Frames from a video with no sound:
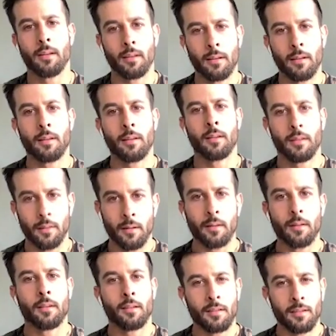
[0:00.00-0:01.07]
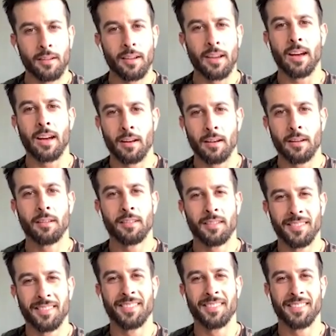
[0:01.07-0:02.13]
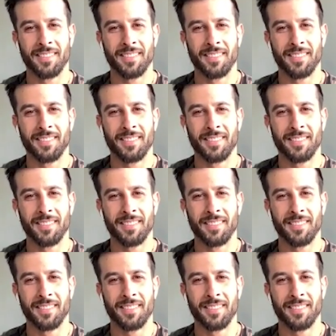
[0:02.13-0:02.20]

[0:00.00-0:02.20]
only shitty, you're putting shitty fuel